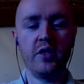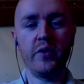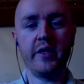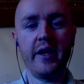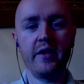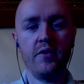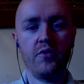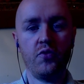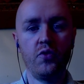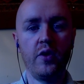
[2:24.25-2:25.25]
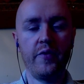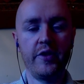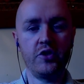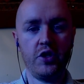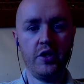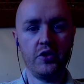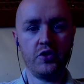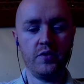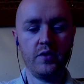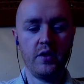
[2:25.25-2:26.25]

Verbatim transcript: that we get through our education.